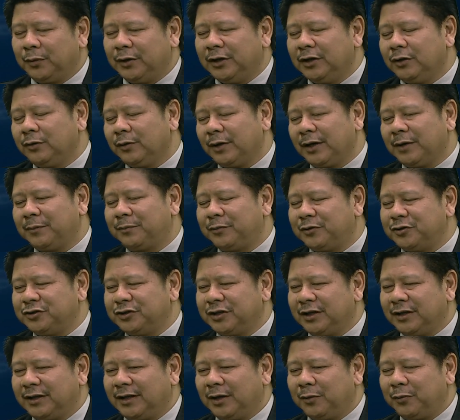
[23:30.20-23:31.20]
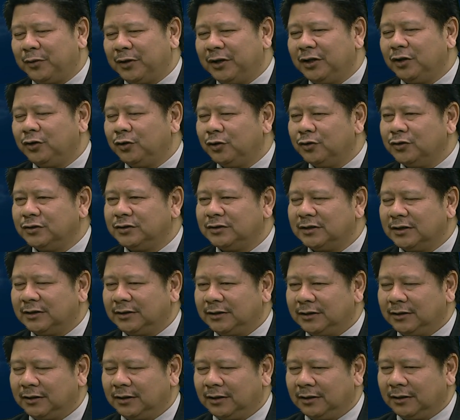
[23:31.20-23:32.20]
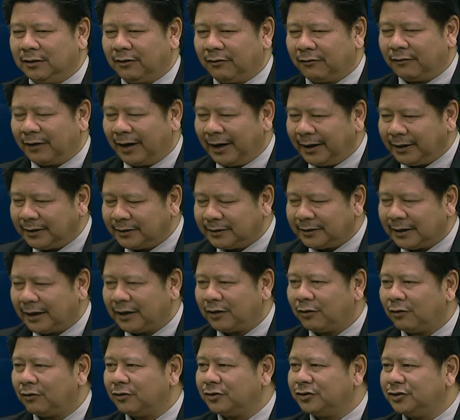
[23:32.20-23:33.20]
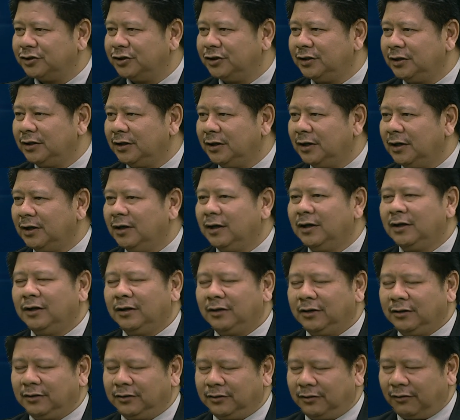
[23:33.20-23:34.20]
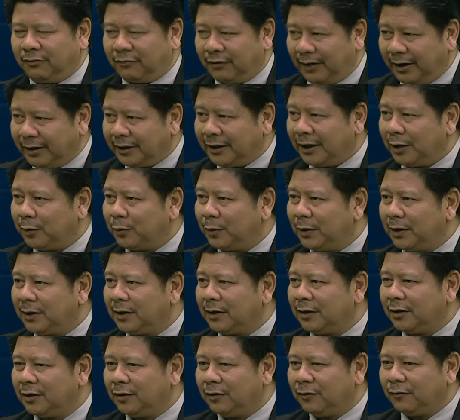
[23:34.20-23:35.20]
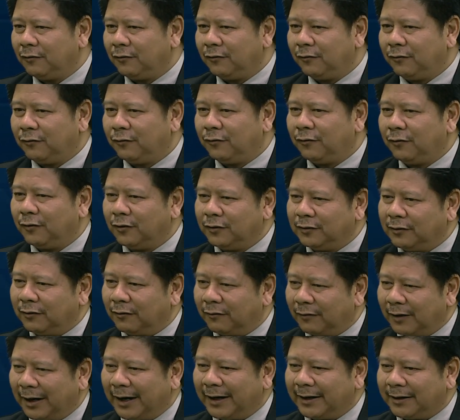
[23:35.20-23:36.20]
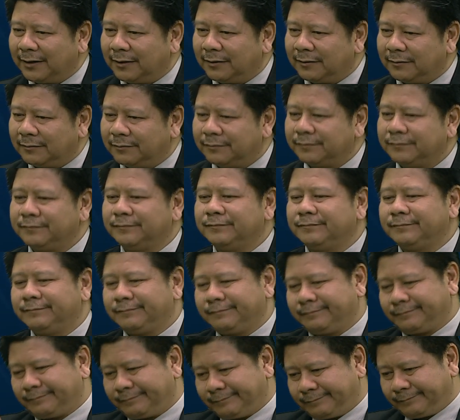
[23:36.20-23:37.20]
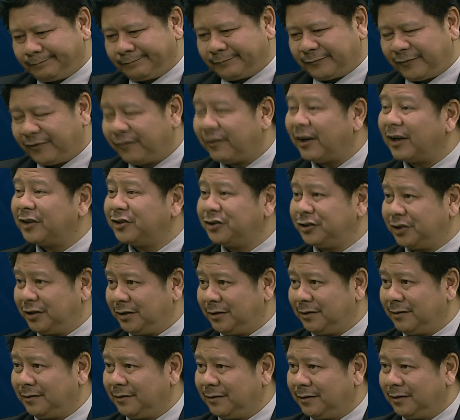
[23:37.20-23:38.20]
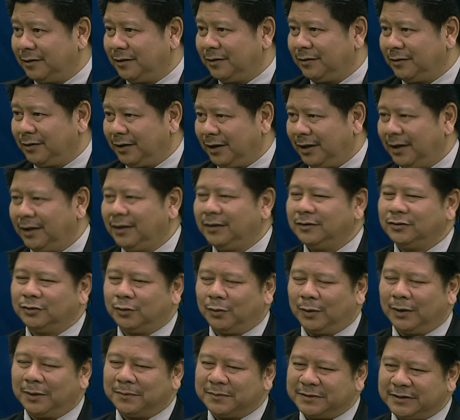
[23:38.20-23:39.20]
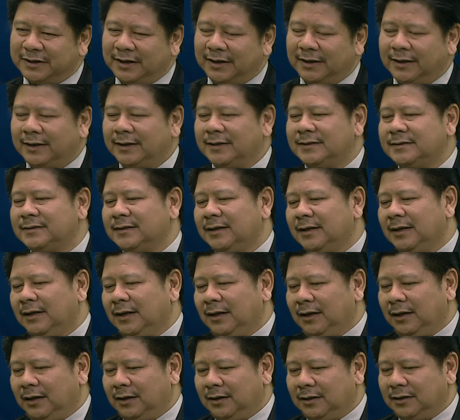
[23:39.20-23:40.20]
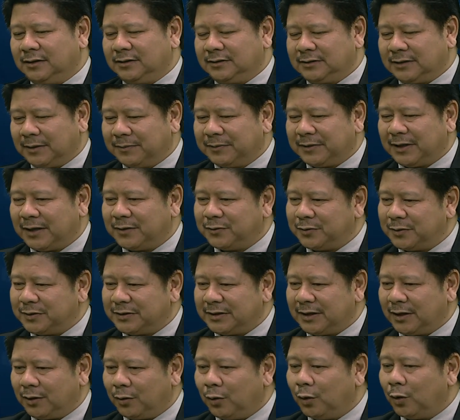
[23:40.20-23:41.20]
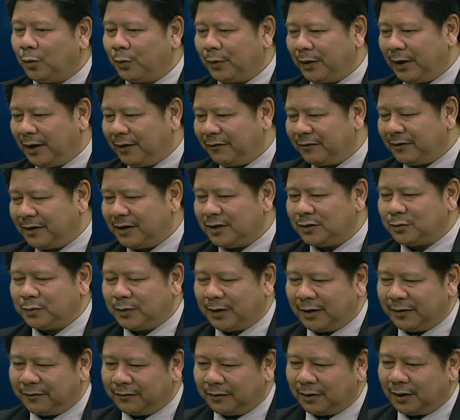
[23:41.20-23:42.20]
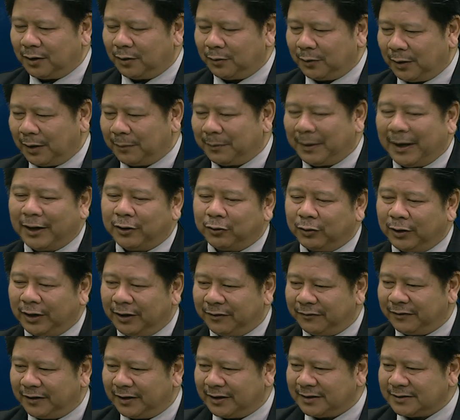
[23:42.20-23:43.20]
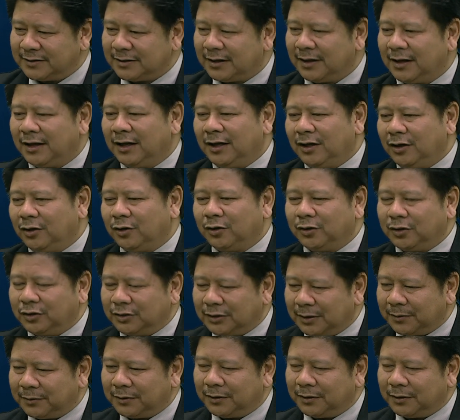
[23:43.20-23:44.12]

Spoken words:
we need to appreciate that we need to use the right technology, the right network for the right function. Okay, so what I'm saying is, sometimes we say, oh, we have this, we have, but I don't have this. No,